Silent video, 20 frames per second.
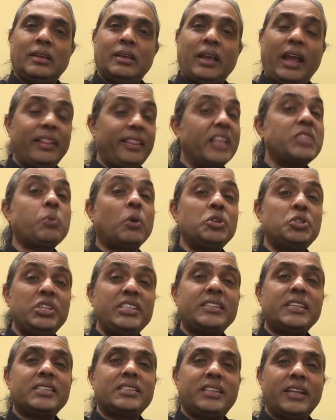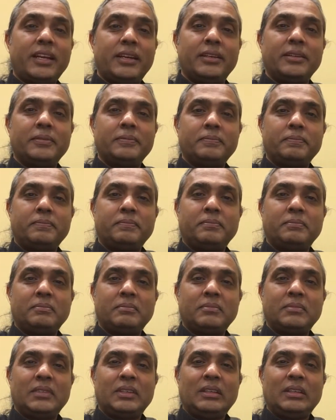And that's what Jesus did.
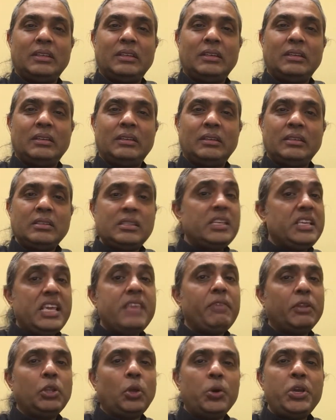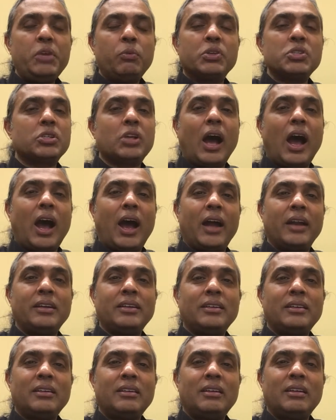See, even though he was God,
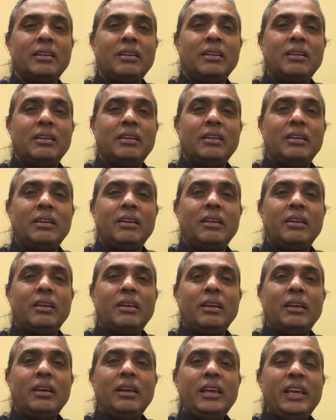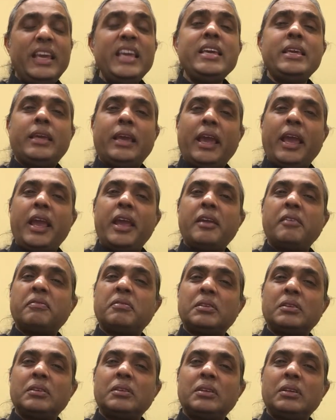he gave
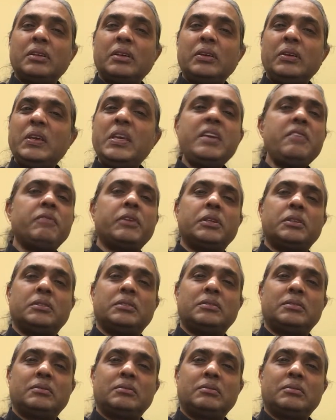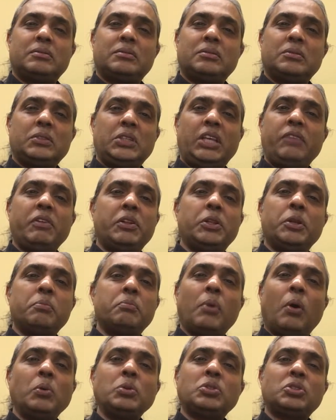even the
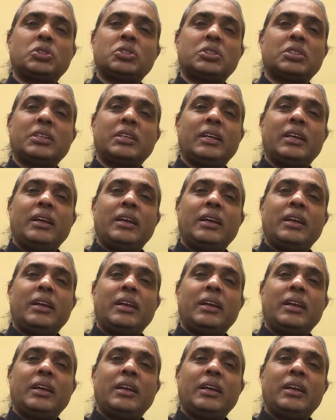most